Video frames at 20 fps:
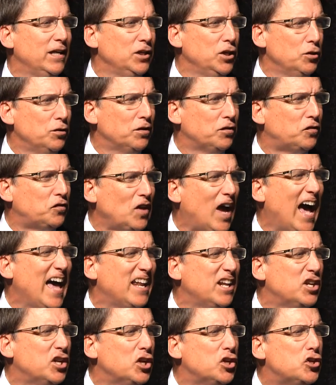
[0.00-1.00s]
you
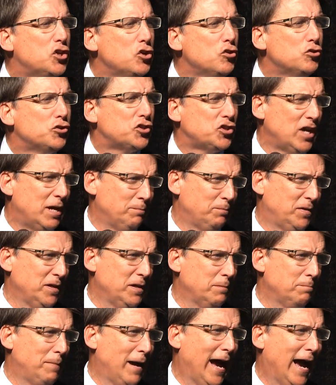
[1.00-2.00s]
decided to do something
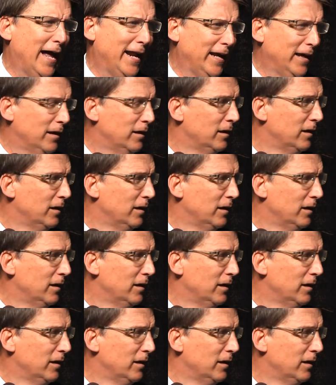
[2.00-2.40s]
about it.